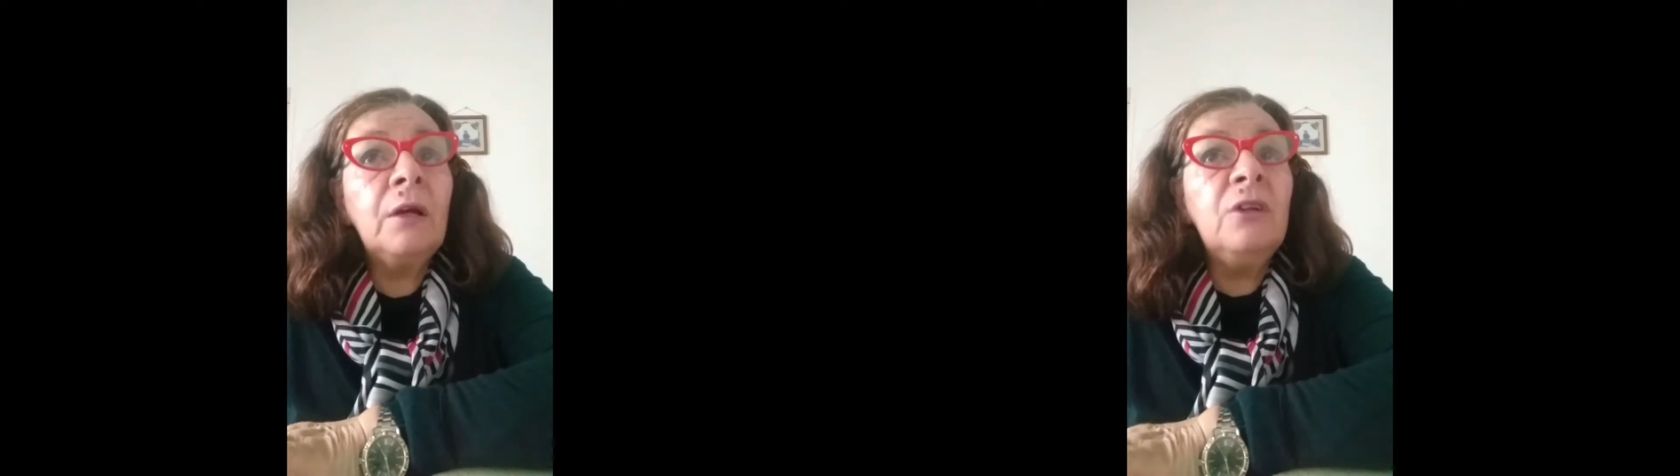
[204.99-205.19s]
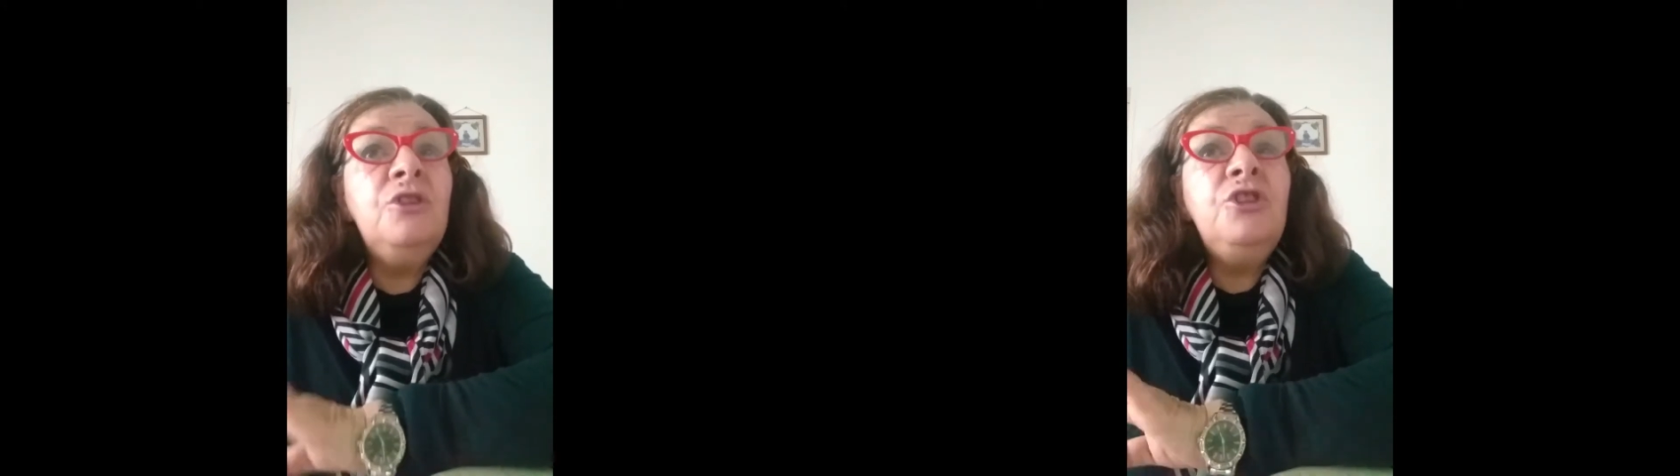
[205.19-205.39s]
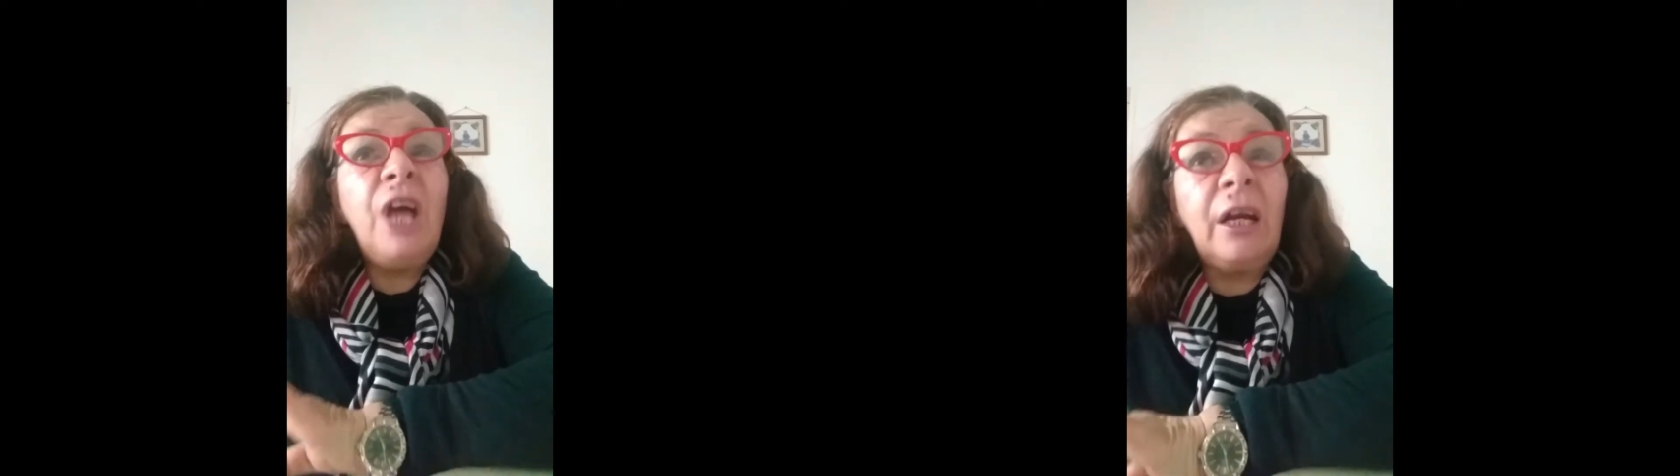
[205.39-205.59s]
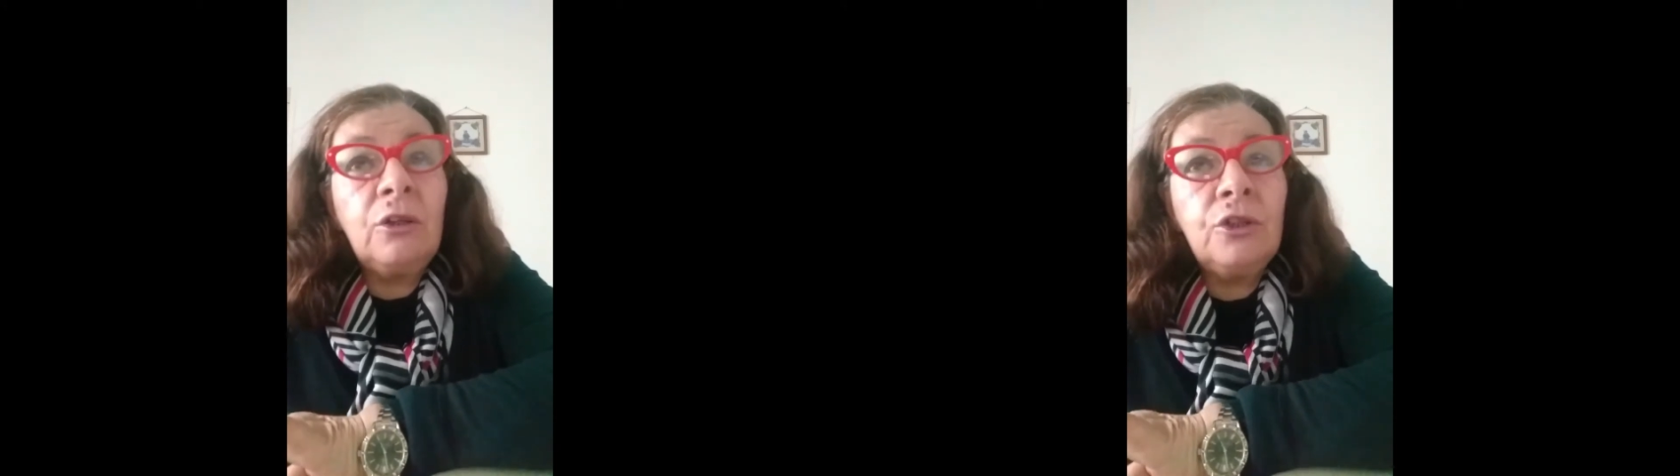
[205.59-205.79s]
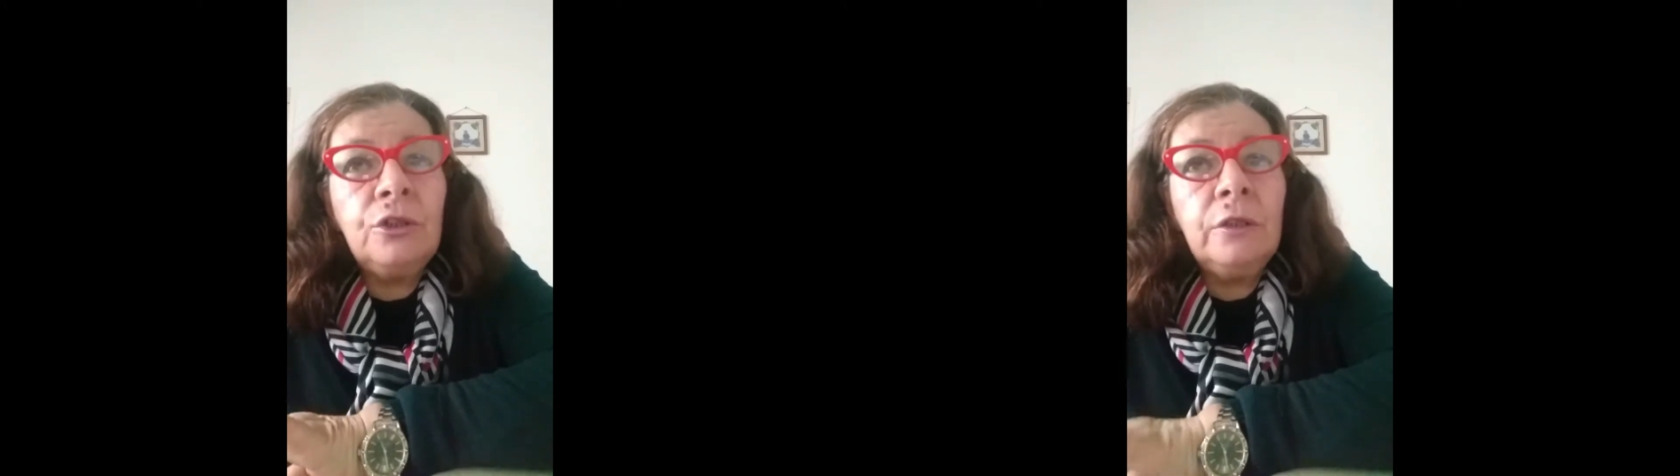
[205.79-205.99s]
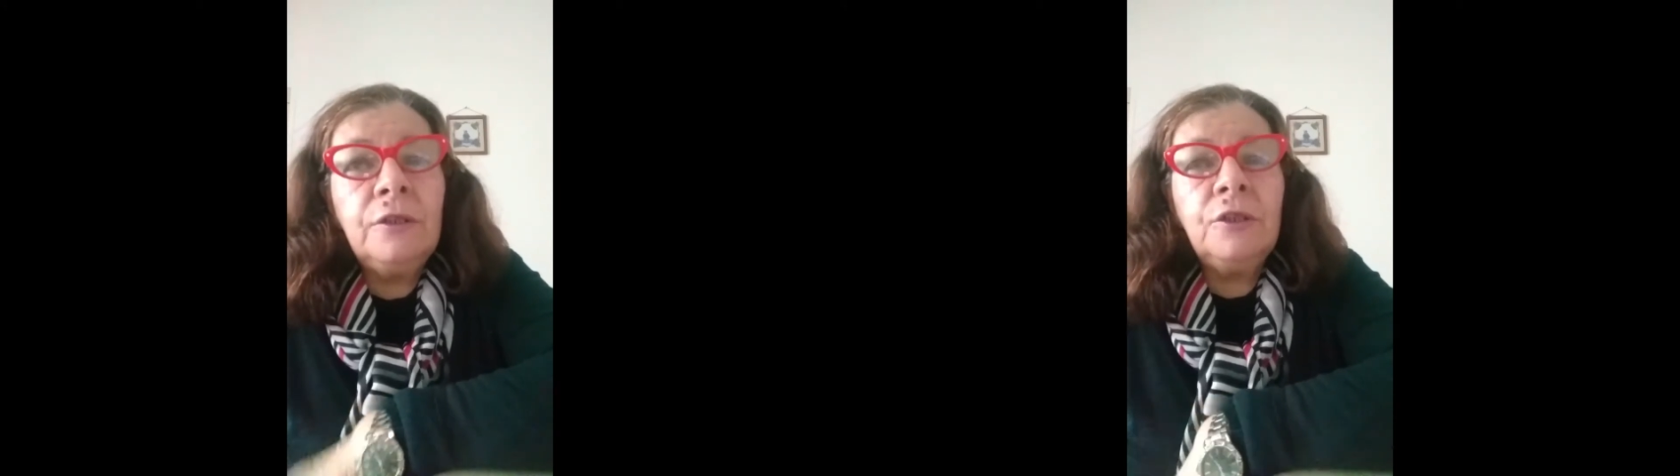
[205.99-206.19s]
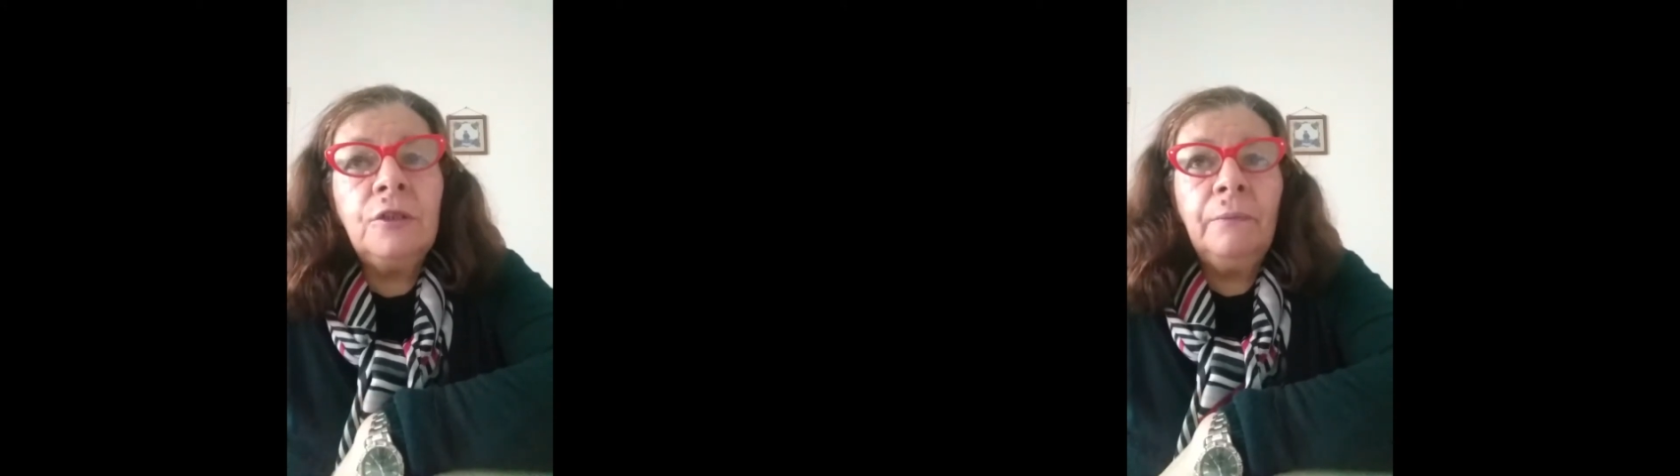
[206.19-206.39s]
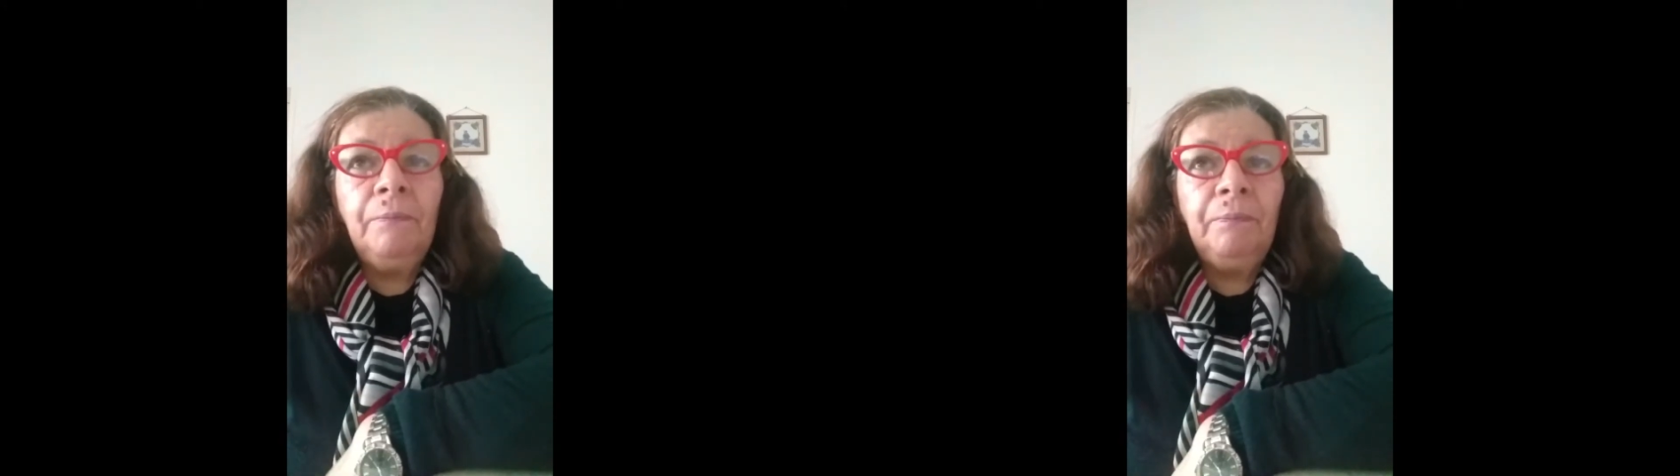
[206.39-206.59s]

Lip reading: conjectures.